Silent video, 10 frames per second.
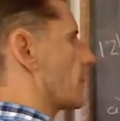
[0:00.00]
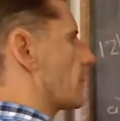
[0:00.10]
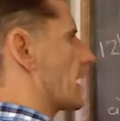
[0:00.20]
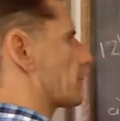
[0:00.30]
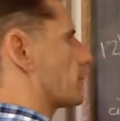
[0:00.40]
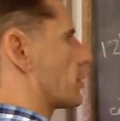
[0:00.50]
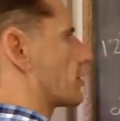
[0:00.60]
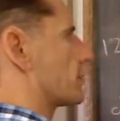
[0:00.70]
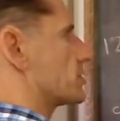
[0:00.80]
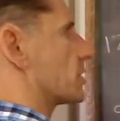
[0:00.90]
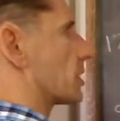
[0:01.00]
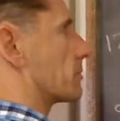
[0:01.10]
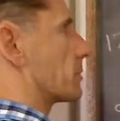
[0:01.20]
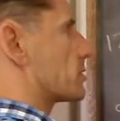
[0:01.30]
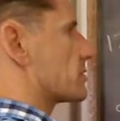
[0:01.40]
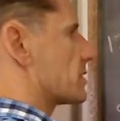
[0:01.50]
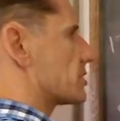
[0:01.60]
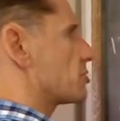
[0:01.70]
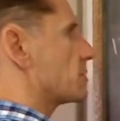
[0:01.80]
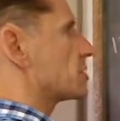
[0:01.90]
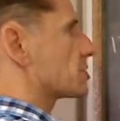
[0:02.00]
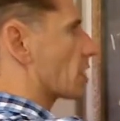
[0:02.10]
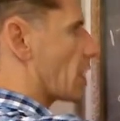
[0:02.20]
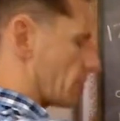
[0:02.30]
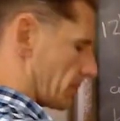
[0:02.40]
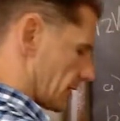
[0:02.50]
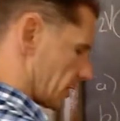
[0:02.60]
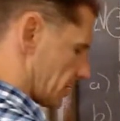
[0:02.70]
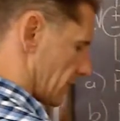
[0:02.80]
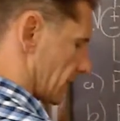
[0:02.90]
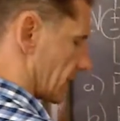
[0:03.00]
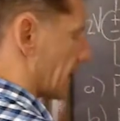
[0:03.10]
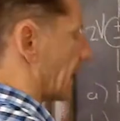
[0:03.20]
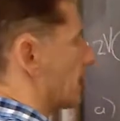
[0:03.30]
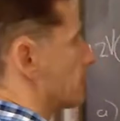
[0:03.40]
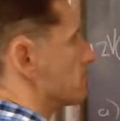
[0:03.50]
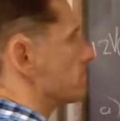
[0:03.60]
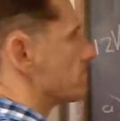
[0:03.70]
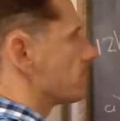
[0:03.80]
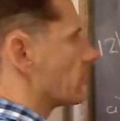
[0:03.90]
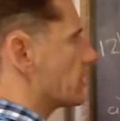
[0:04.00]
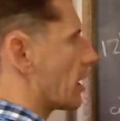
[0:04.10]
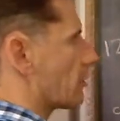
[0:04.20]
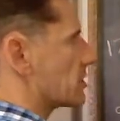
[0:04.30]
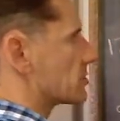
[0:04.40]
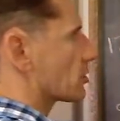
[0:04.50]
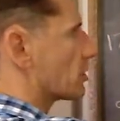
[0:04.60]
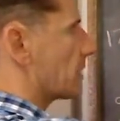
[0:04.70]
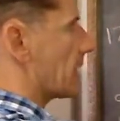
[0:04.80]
that part of the circuit because that switch is open. We know there's not going